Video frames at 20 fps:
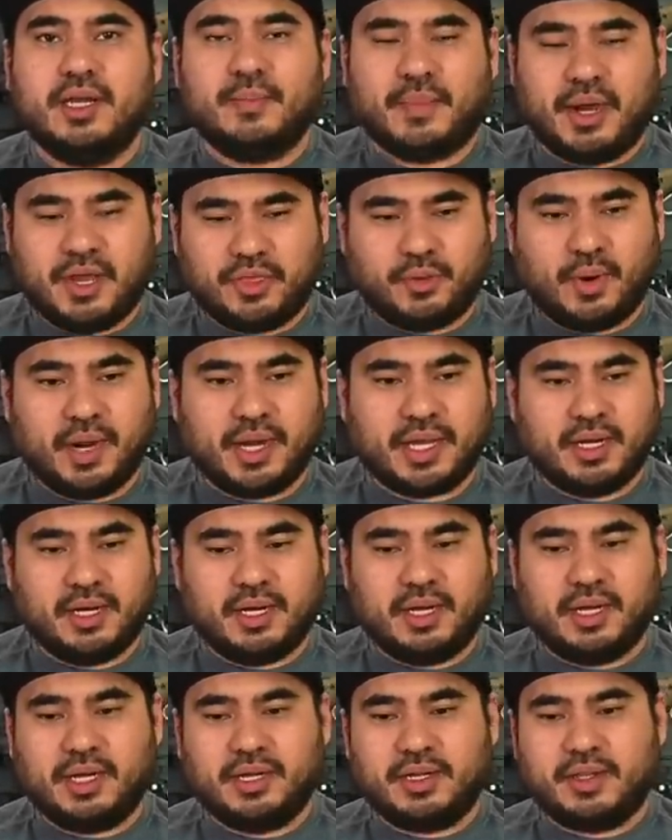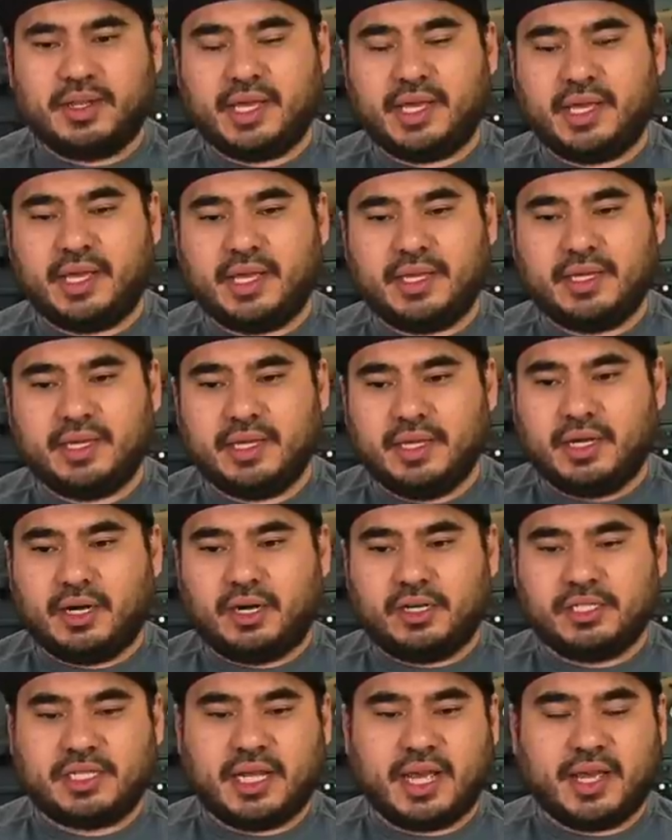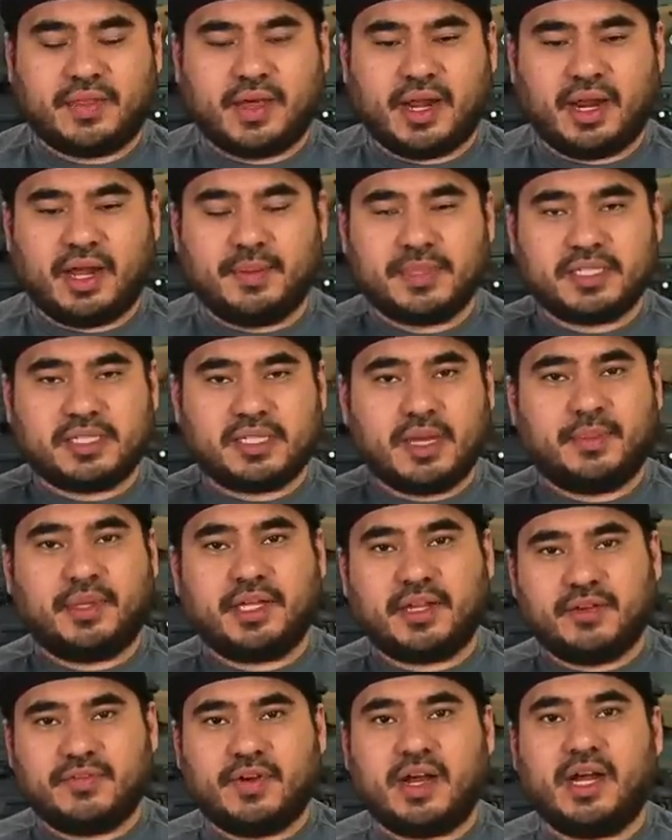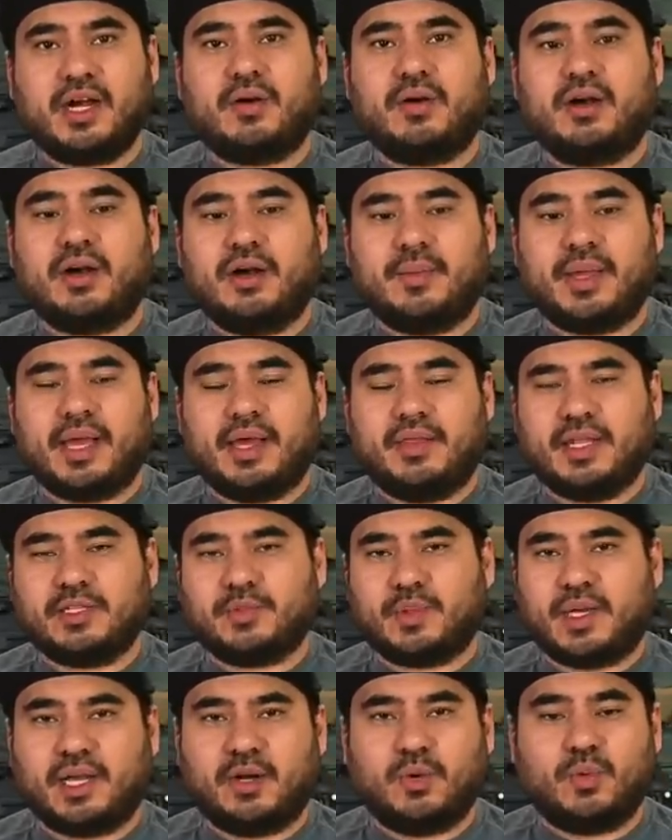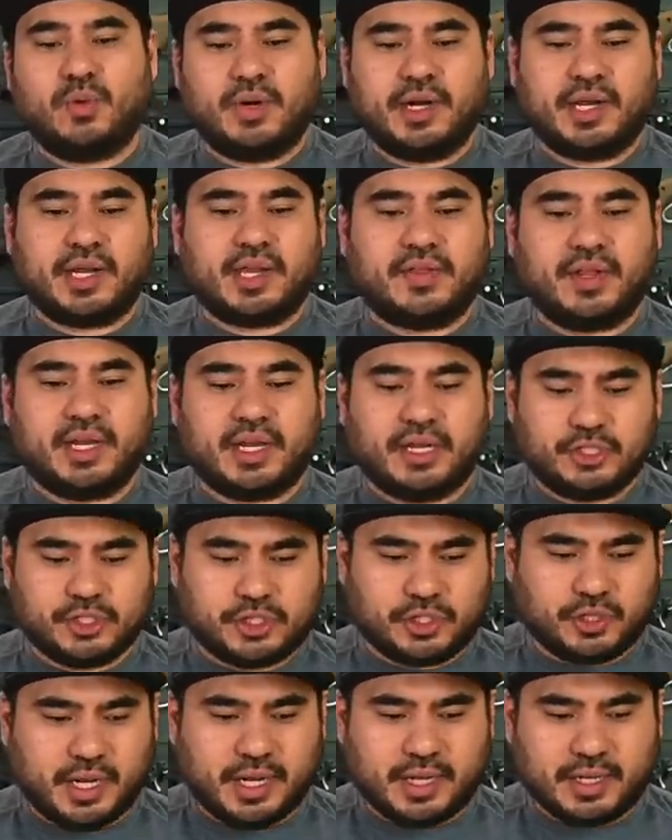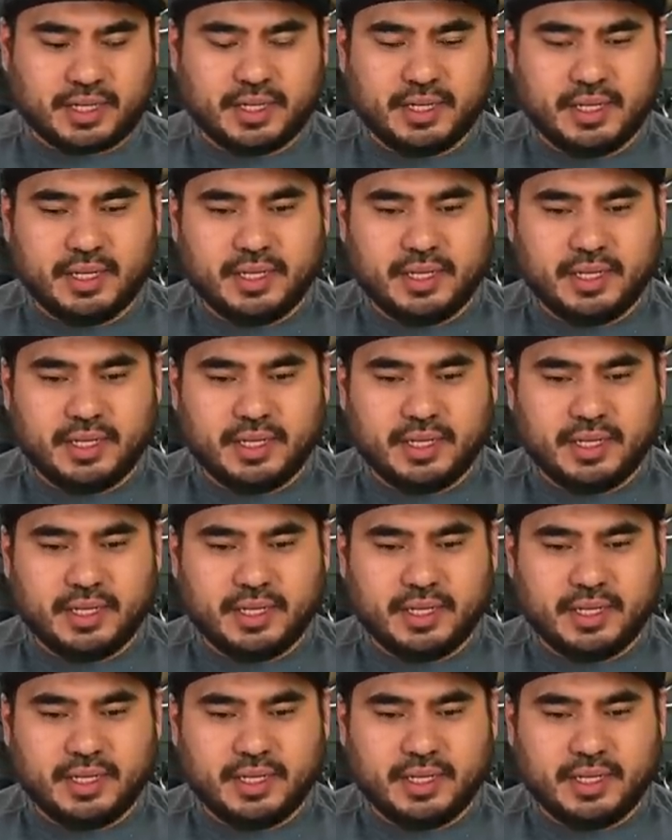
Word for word: By threading it on, they are saying that I'm assembling a firearm, and that's why I got a warning, and then I got a strike.